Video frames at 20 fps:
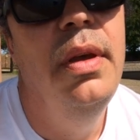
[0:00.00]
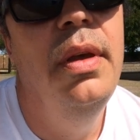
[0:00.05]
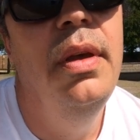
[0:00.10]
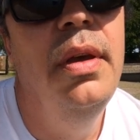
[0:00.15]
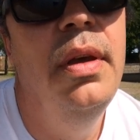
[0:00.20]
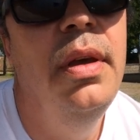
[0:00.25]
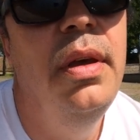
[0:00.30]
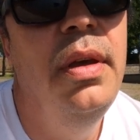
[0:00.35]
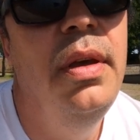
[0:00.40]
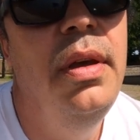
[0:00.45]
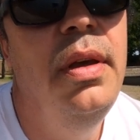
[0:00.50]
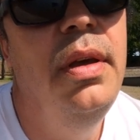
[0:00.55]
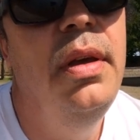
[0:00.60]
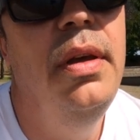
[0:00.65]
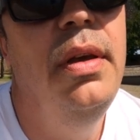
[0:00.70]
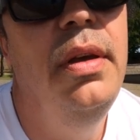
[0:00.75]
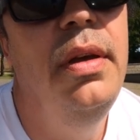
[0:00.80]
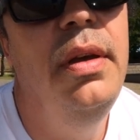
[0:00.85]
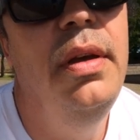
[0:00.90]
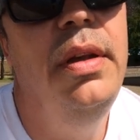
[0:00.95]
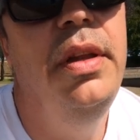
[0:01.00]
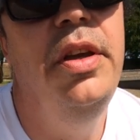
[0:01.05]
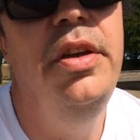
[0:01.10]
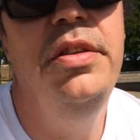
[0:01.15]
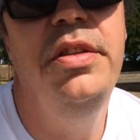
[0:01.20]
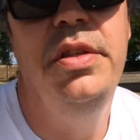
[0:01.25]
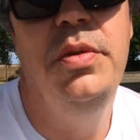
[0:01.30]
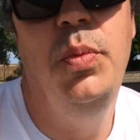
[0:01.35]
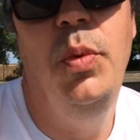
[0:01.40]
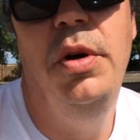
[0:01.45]
And
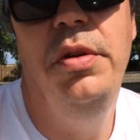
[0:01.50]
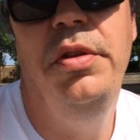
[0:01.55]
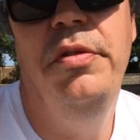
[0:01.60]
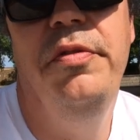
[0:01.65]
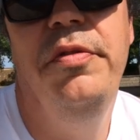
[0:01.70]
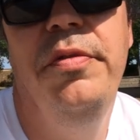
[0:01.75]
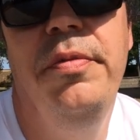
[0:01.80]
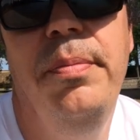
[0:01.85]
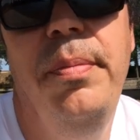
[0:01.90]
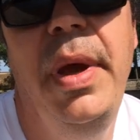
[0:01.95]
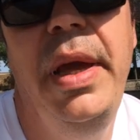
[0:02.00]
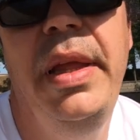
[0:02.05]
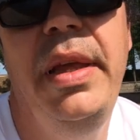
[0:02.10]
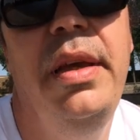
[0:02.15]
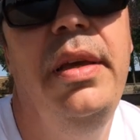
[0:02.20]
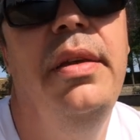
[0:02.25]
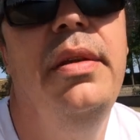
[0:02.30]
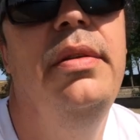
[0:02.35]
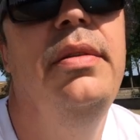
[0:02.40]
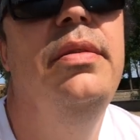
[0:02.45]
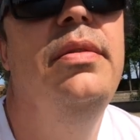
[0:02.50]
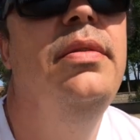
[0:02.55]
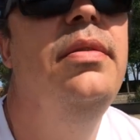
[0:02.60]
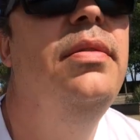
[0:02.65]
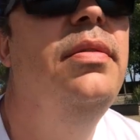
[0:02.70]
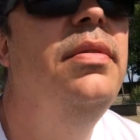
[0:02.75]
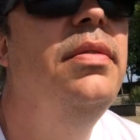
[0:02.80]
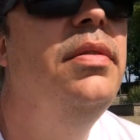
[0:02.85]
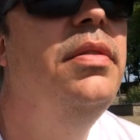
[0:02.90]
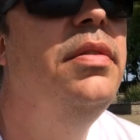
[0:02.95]
hers is one of many
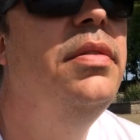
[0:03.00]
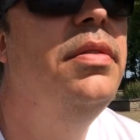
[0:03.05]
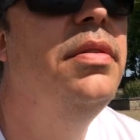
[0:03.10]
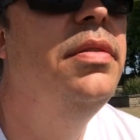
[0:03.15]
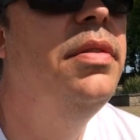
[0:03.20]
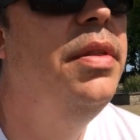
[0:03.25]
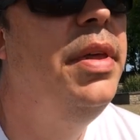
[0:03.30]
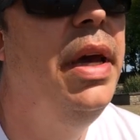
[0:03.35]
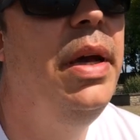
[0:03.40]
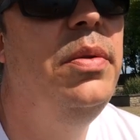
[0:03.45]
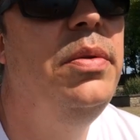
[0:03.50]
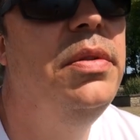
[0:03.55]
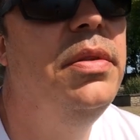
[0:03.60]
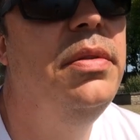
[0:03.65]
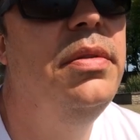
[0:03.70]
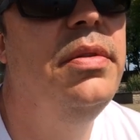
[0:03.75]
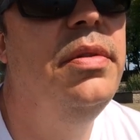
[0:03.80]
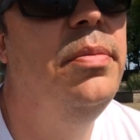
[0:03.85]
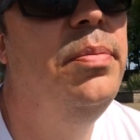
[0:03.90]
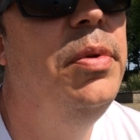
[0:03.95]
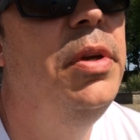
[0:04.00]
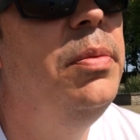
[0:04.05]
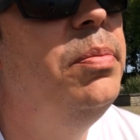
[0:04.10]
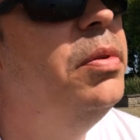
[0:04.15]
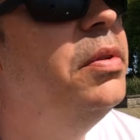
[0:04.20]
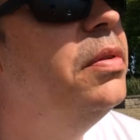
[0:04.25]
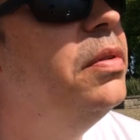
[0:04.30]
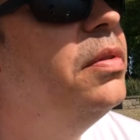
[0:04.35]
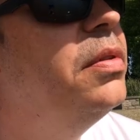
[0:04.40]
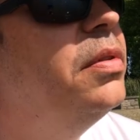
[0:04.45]
thousands of
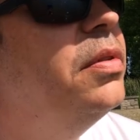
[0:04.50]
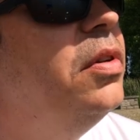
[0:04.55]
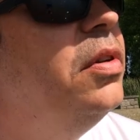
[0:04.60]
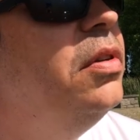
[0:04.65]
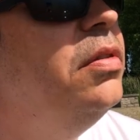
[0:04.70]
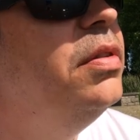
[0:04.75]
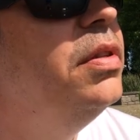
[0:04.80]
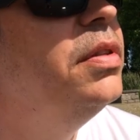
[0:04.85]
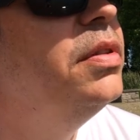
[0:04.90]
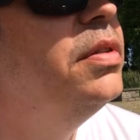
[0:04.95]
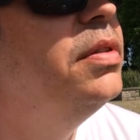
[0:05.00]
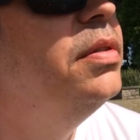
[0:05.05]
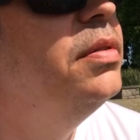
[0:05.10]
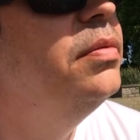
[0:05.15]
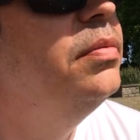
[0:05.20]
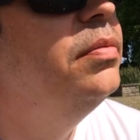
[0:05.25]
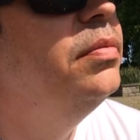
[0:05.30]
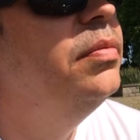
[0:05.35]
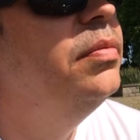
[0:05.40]
people's stories